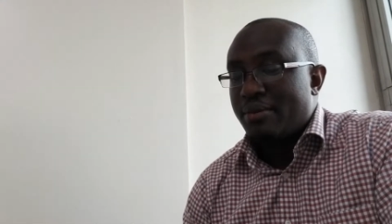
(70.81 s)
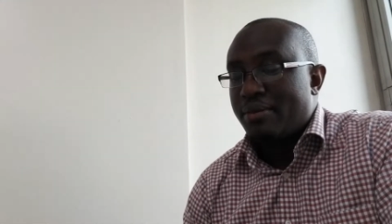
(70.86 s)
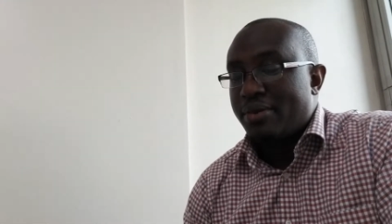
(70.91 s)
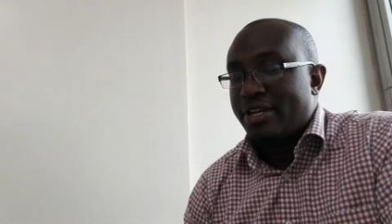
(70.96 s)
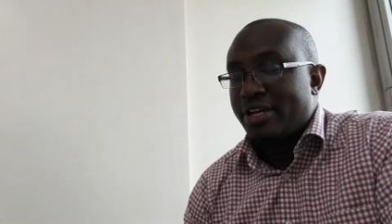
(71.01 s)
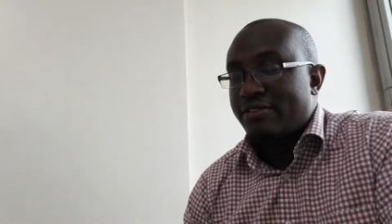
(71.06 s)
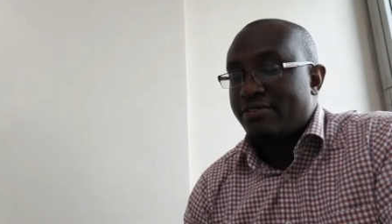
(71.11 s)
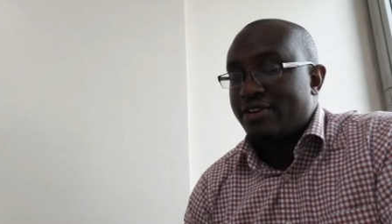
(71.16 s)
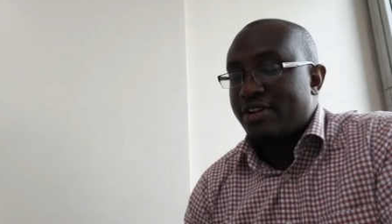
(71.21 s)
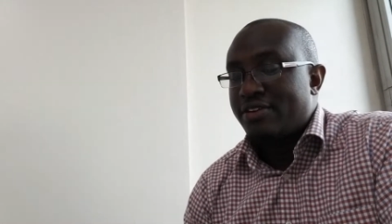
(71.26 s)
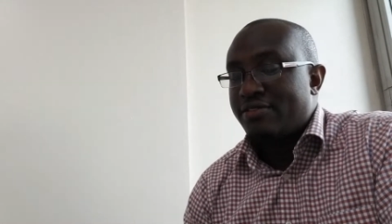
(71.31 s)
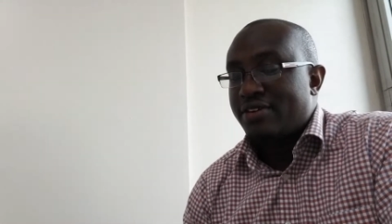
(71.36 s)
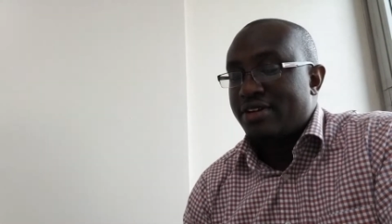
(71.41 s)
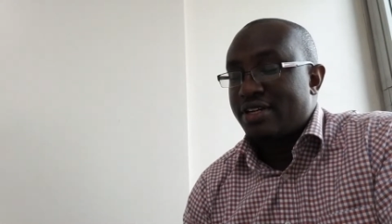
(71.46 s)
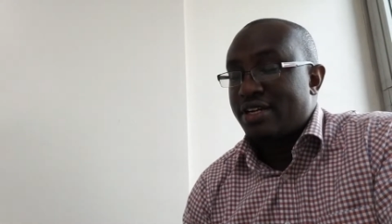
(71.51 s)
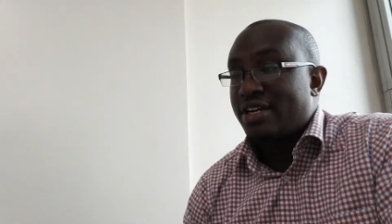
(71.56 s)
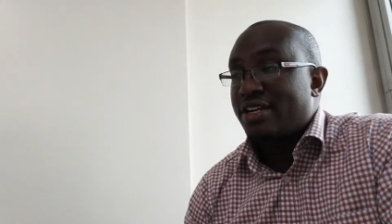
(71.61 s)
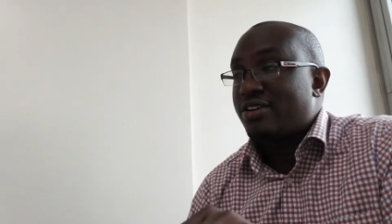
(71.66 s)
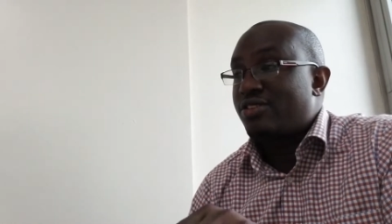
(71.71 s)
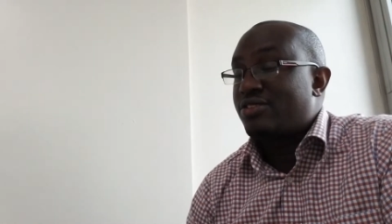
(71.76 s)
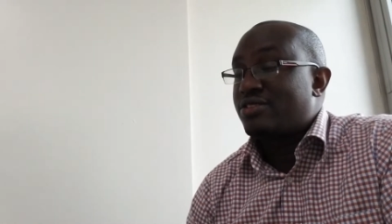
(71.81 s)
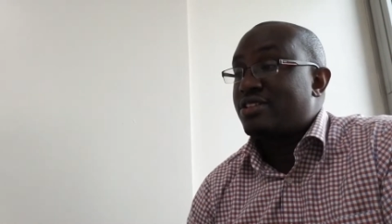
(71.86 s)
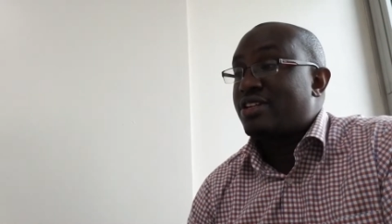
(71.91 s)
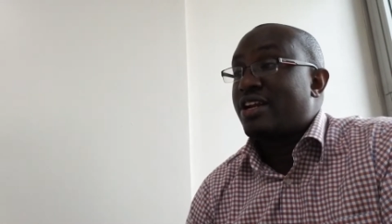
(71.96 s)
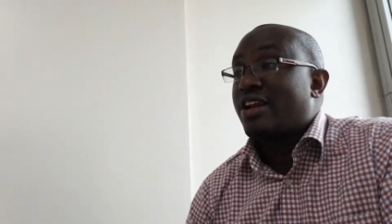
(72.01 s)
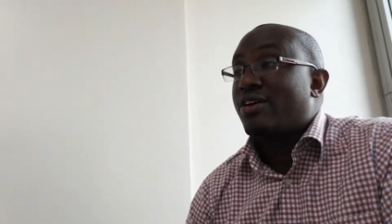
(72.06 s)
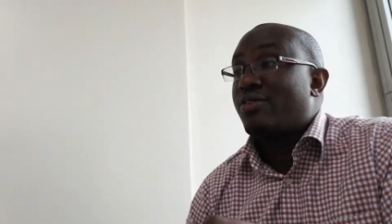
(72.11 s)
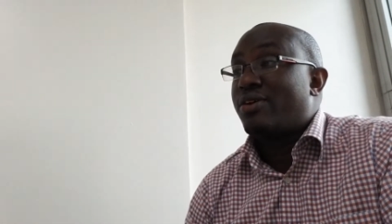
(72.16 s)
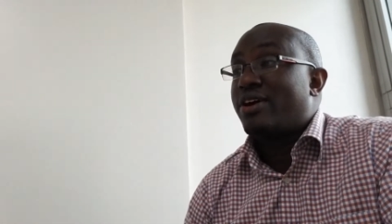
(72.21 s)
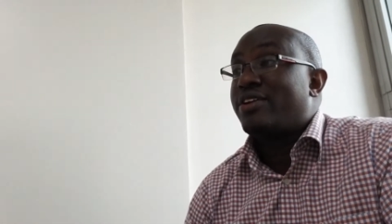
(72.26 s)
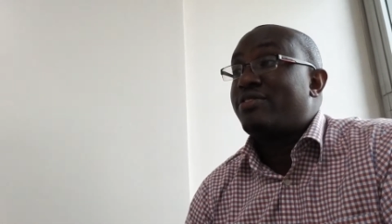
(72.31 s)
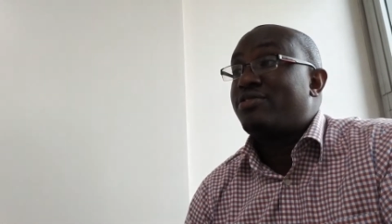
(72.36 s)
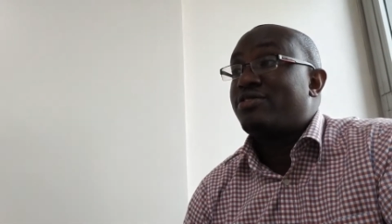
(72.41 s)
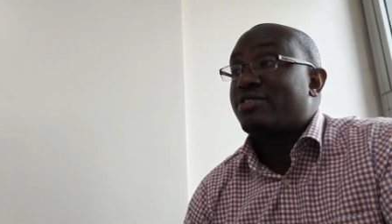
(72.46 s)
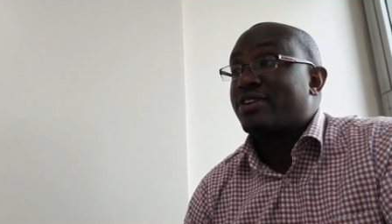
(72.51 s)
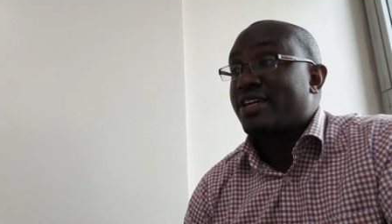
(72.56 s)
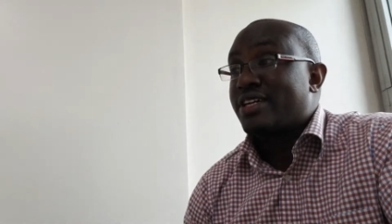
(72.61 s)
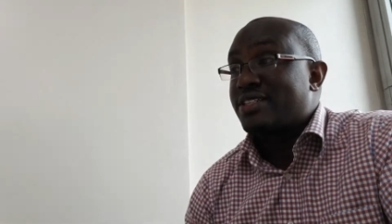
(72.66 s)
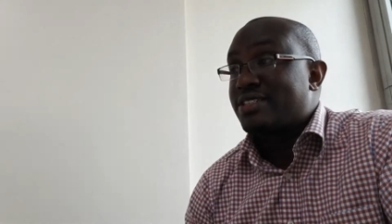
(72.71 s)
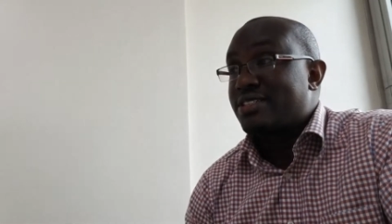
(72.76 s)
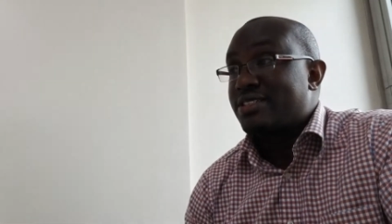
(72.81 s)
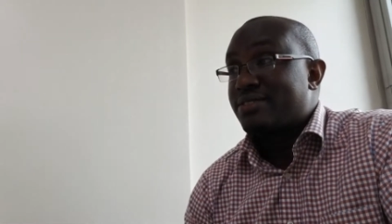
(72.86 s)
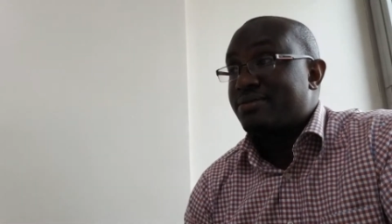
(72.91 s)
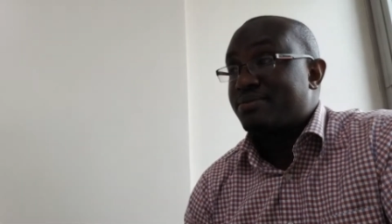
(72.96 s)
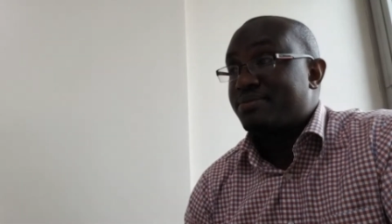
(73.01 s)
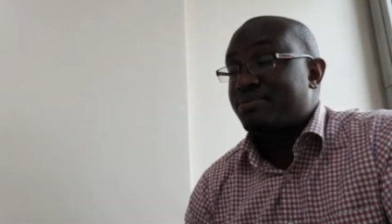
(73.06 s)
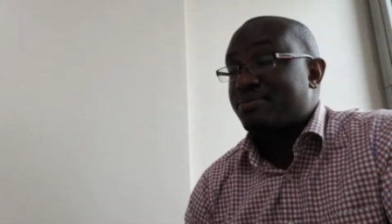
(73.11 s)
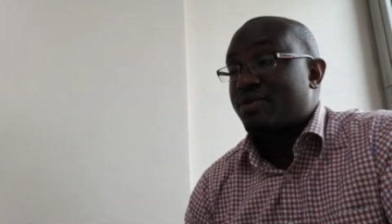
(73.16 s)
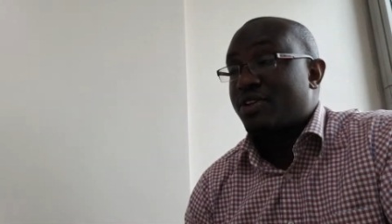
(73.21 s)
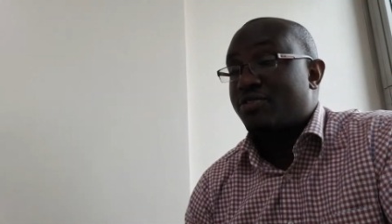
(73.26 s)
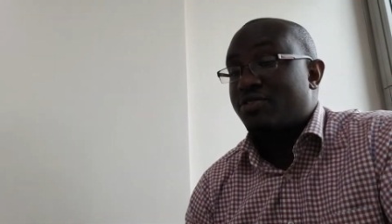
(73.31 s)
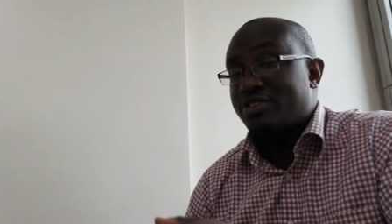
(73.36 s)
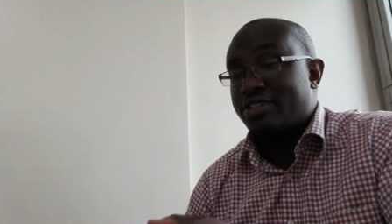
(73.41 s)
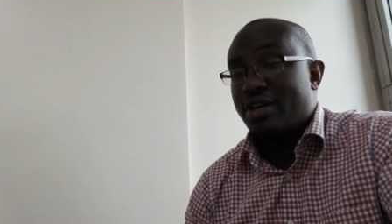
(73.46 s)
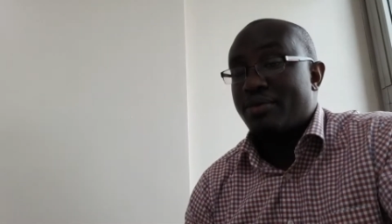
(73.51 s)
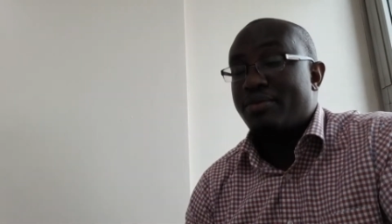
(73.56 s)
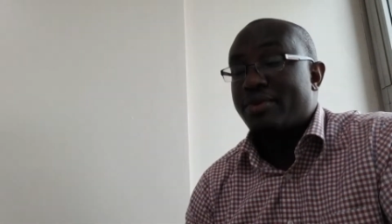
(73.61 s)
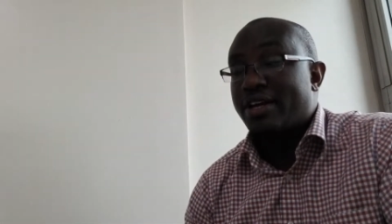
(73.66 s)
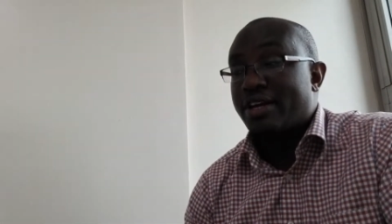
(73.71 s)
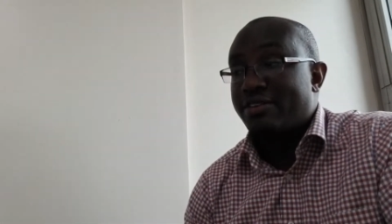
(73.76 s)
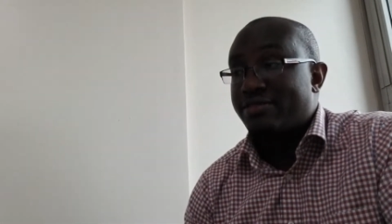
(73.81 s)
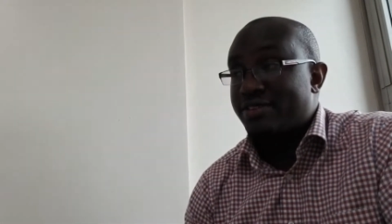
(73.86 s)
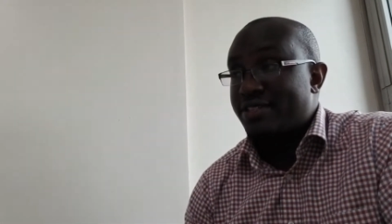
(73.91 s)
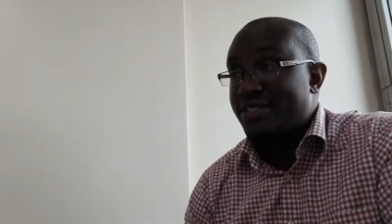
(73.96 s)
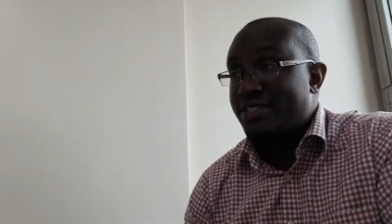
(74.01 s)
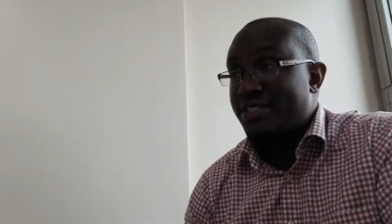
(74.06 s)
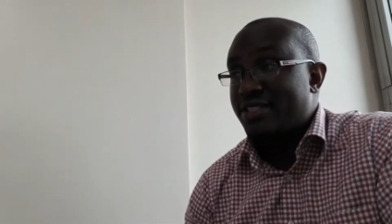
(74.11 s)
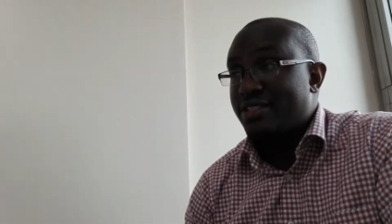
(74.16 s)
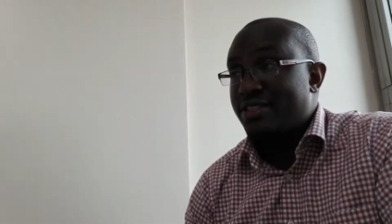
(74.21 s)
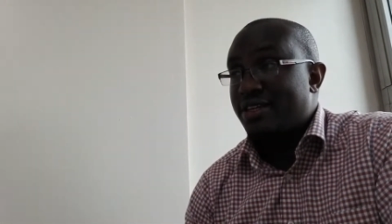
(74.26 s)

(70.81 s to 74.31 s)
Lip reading: But I've never really gotten an award for writing, for something I've written.